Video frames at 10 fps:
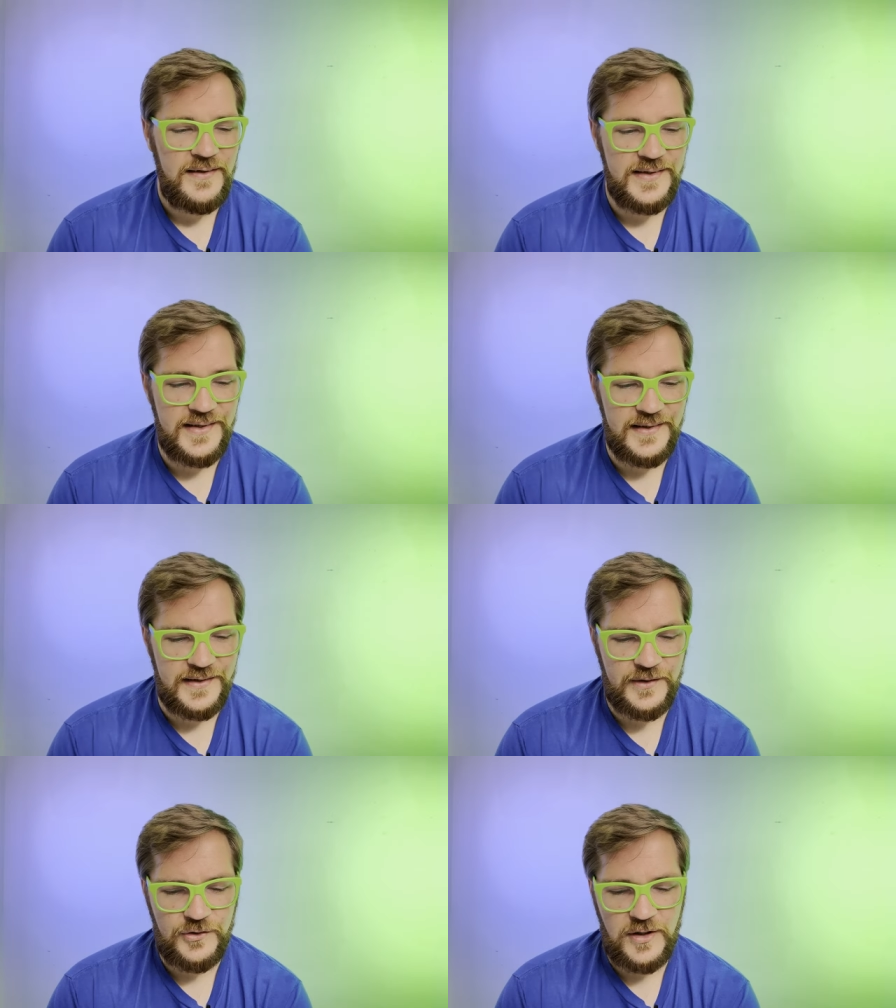This
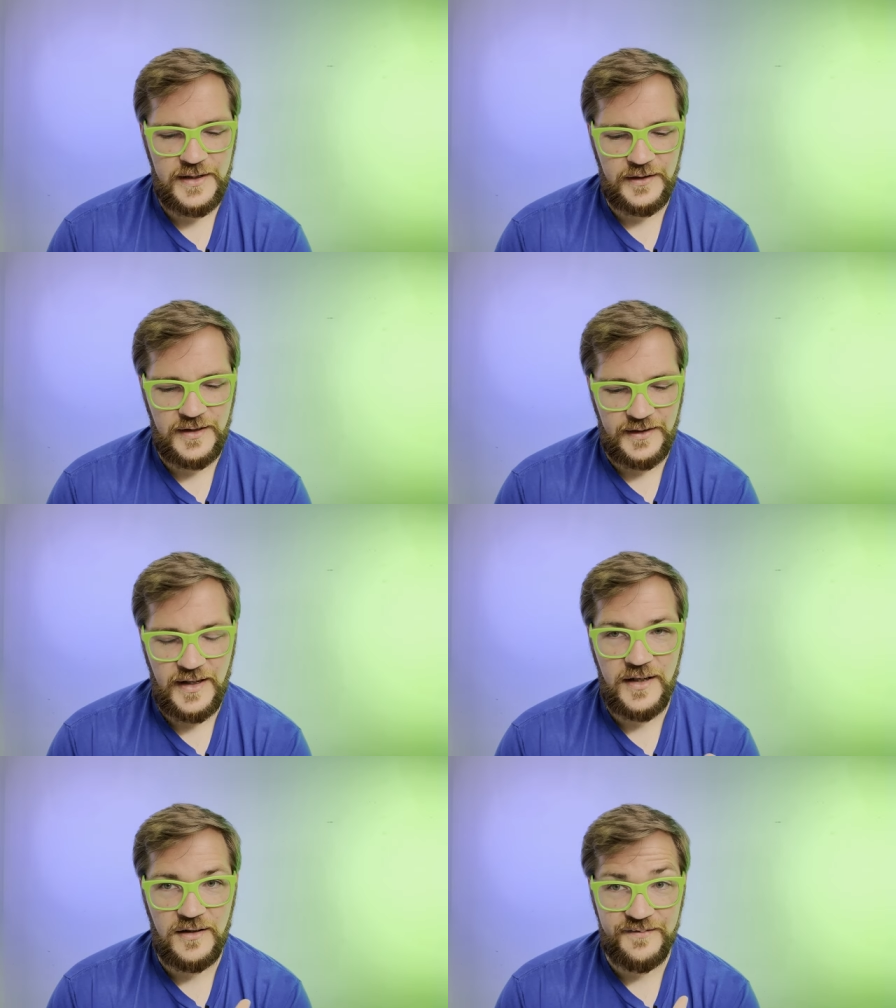is trying to cut the
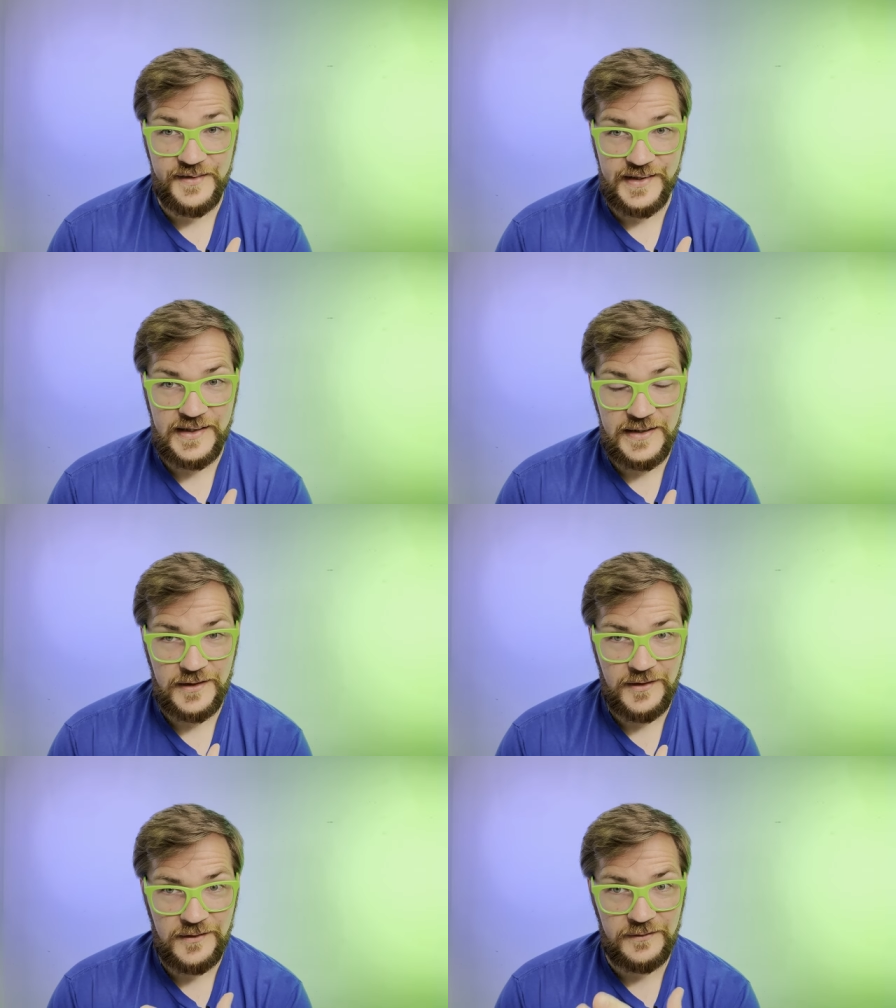head off of the
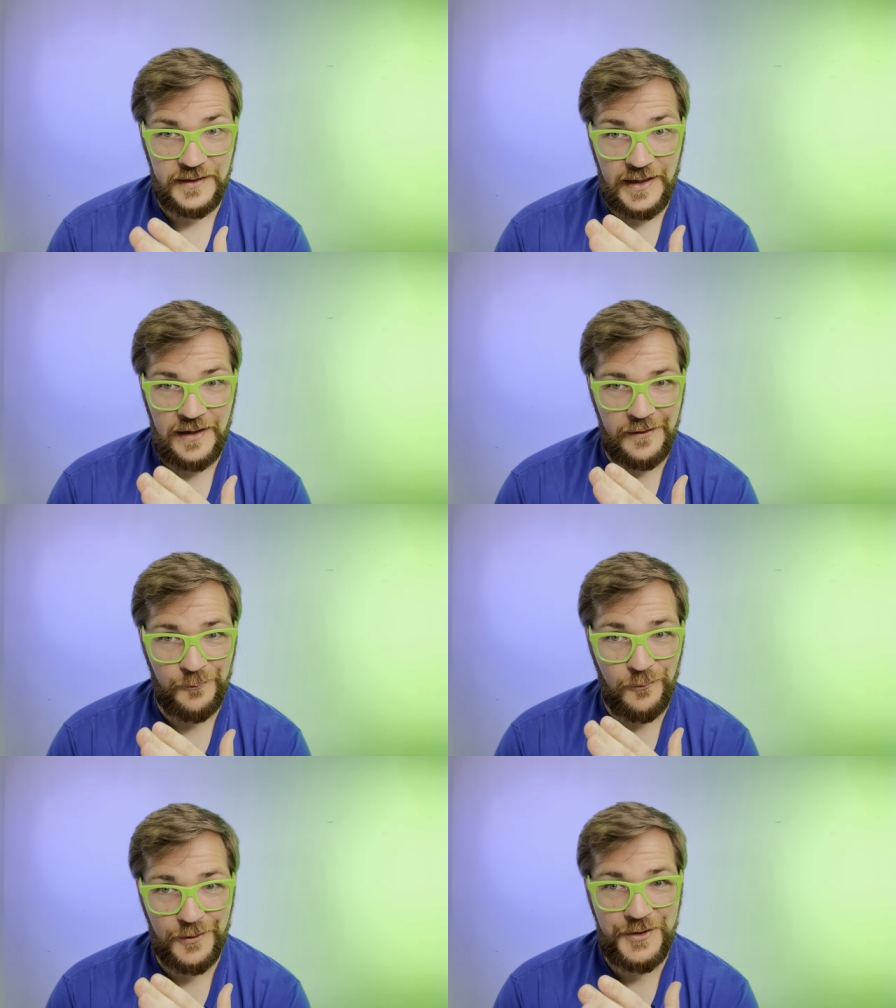snake early now,
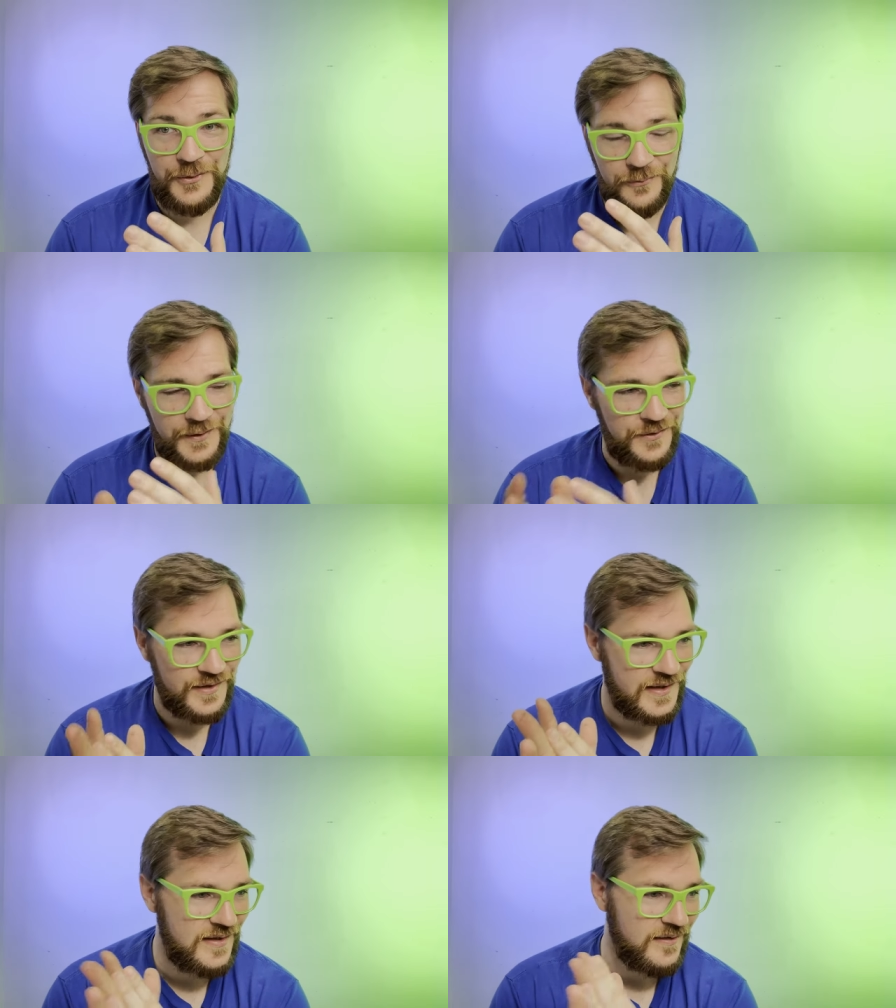and warn you when you
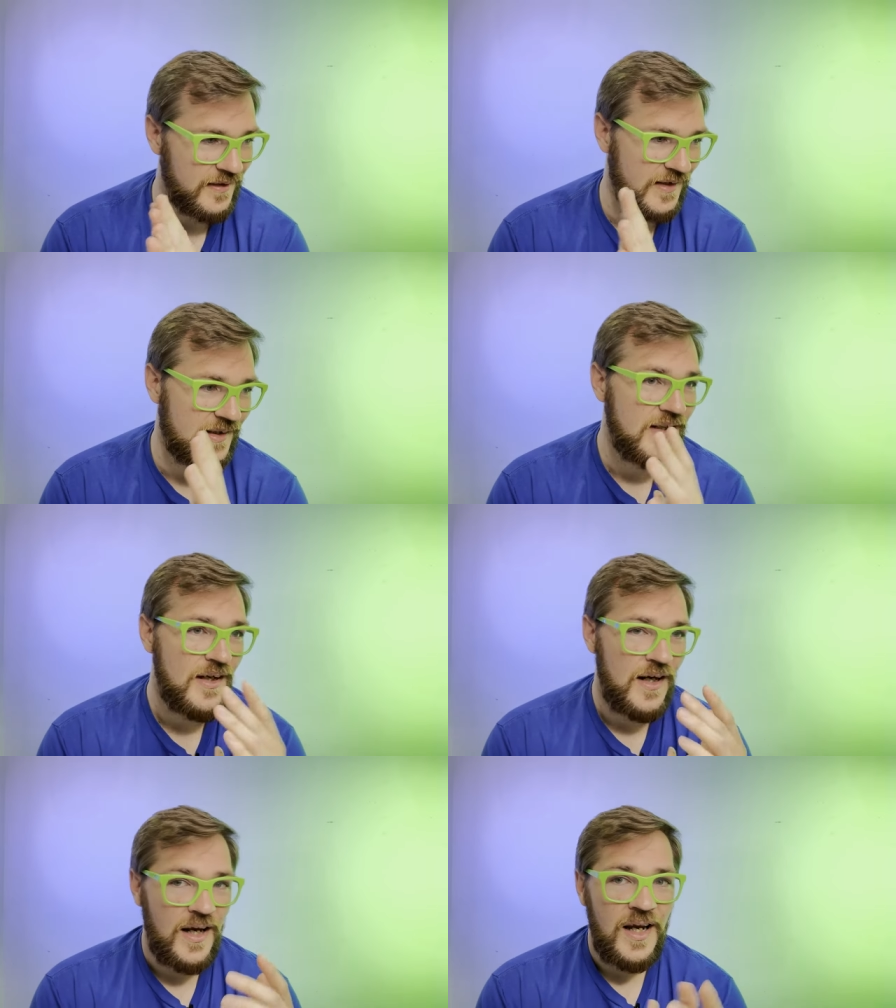see this.
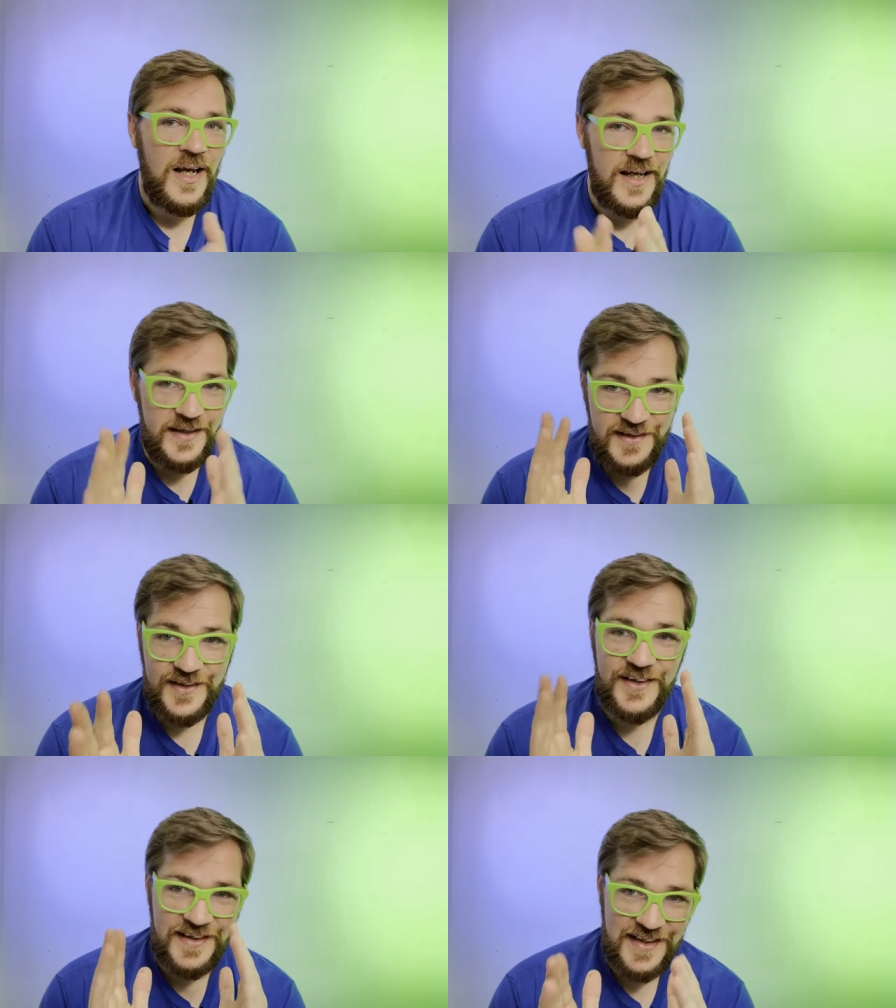It's
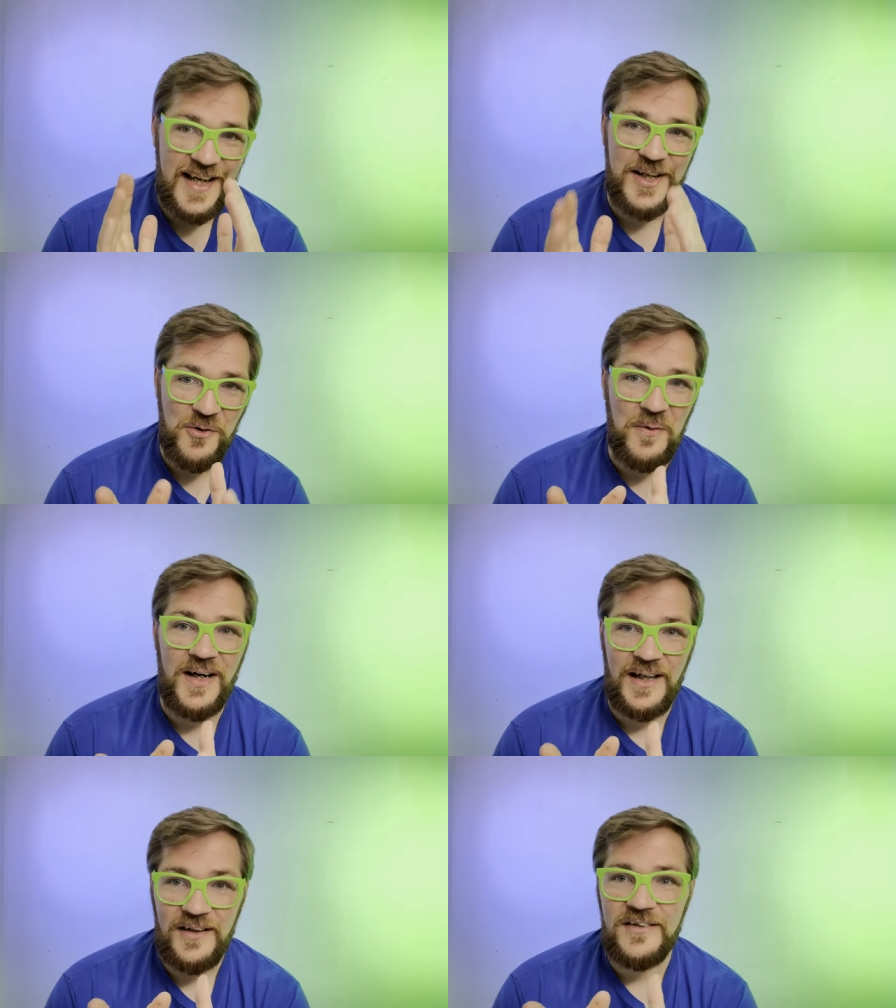going to take a
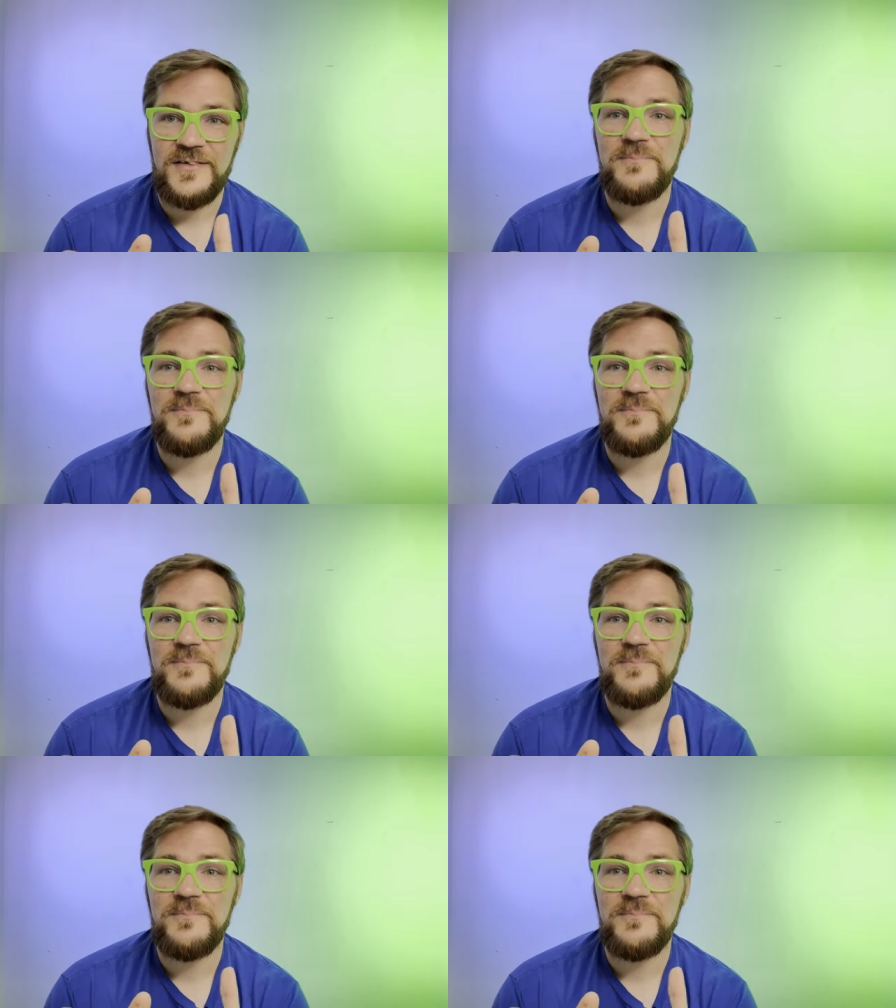while.